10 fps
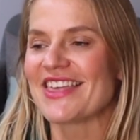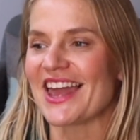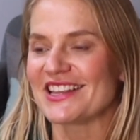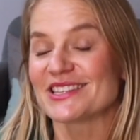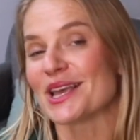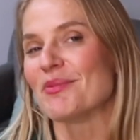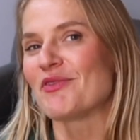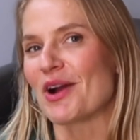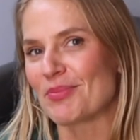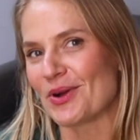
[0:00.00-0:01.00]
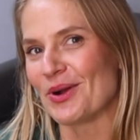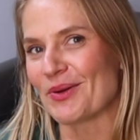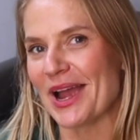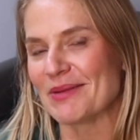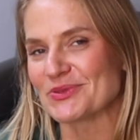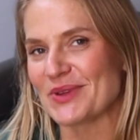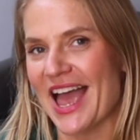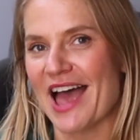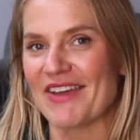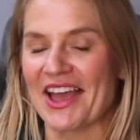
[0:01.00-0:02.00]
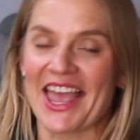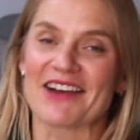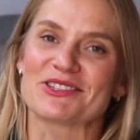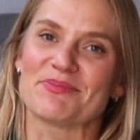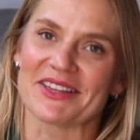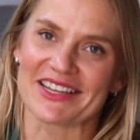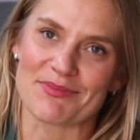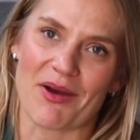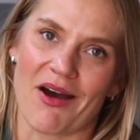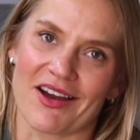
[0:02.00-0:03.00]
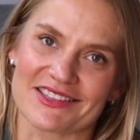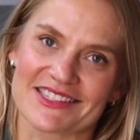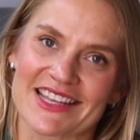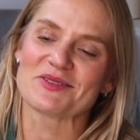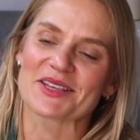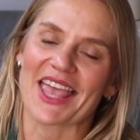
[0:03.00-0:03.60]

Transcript: that in some of our programs, we have accountability pods, those